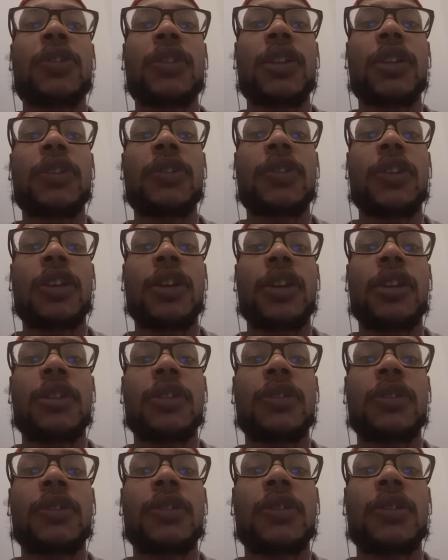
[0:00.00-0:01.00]
to get
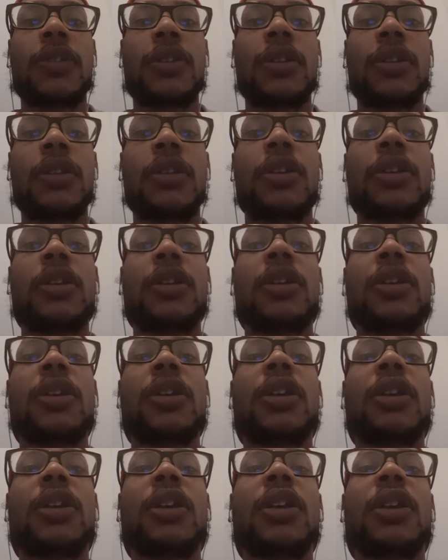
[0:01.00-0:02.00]
tickets.
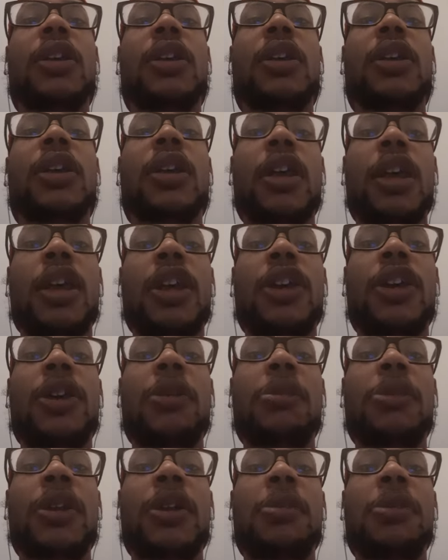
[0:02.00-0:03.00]
And
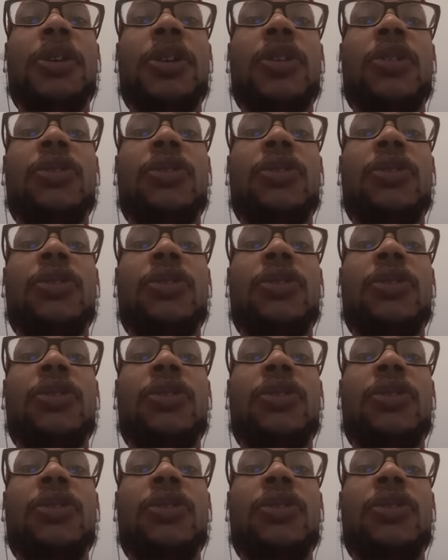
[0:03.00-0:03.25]
coming up here